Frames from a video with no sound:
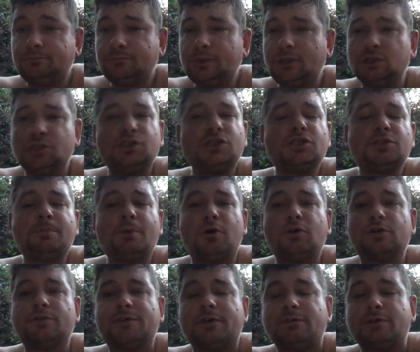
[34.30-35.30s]
She
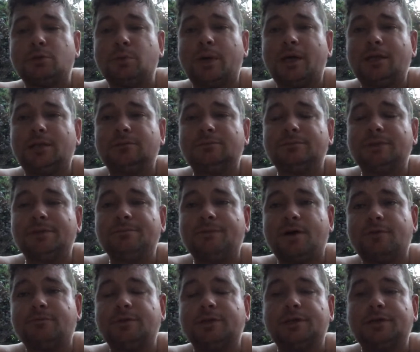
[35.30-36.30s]
spoke very well in
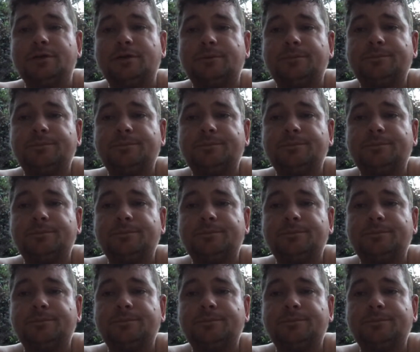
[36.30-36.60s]
that video.